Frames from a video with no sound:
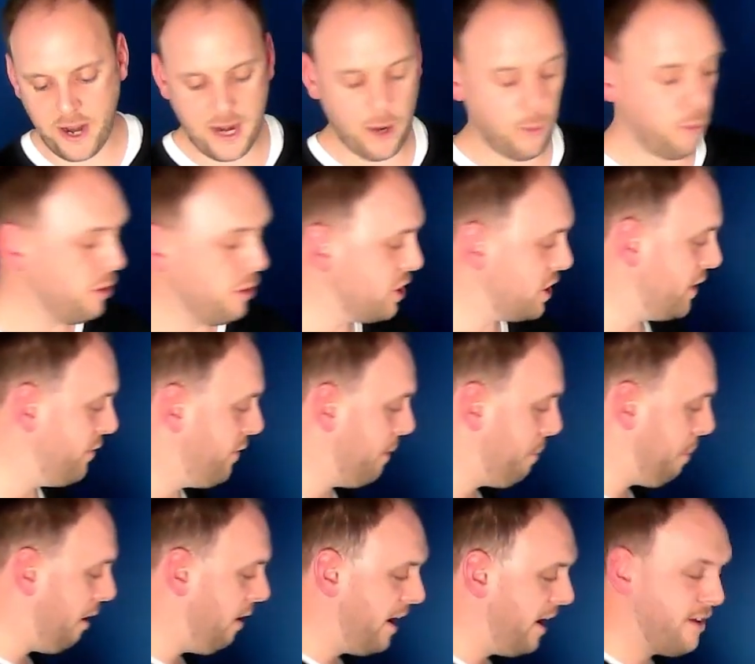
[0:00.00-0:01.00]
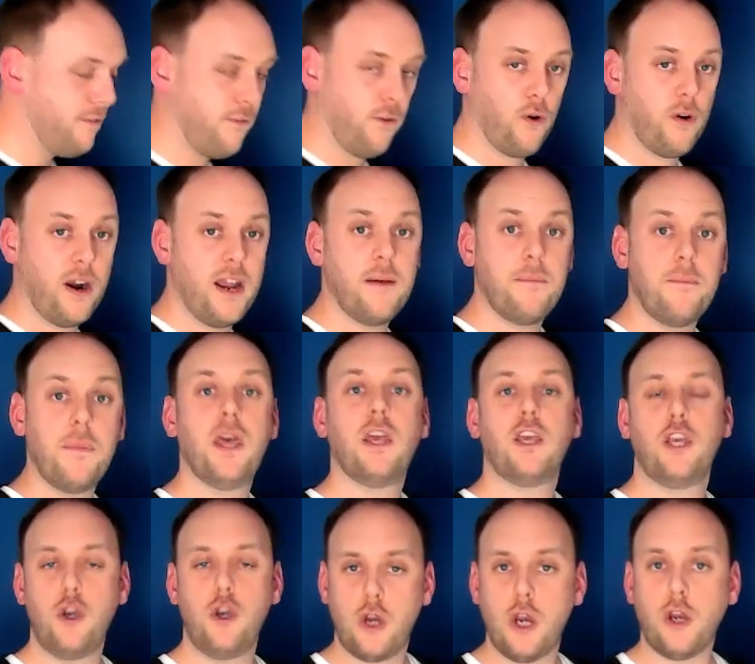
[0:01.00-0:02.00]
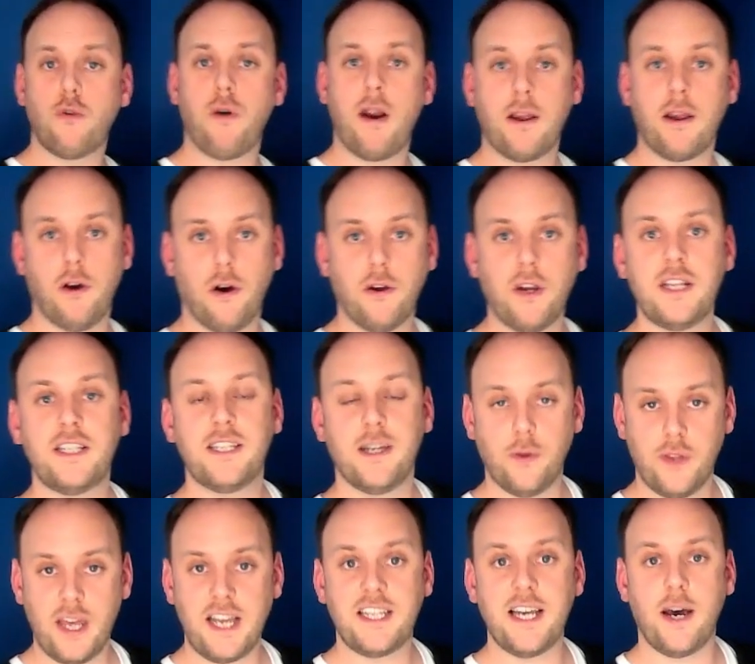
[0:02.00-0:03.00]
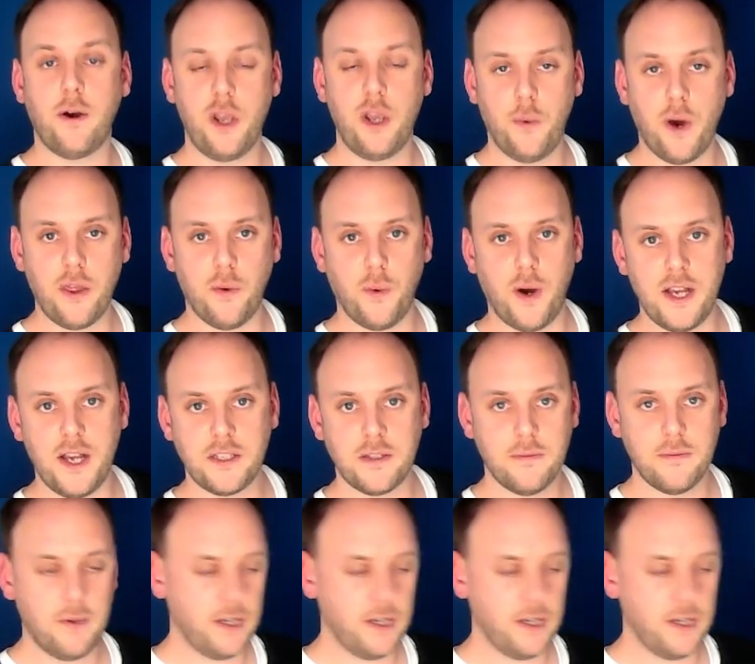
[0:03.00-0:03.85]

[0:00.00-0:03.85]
Now, once you've applied for it, you can crack on until they tell you otherwise.